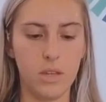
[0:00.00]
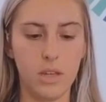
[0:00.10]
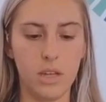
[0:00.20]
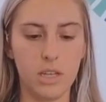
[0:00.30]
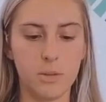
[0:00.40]

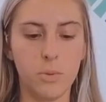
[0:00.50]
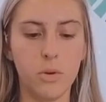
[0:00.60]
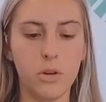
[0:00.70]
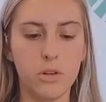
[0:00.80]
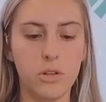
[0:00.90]
is
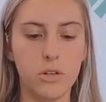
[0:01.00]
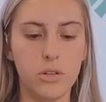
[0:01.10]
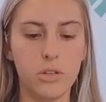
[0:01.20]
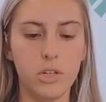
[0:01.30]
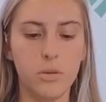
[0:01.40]
pull your
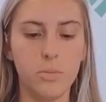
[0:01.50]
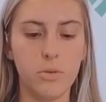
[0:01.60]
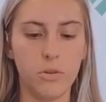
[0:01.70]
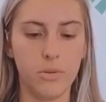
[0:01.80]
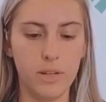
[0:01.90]
tube
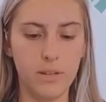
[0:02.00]
through it,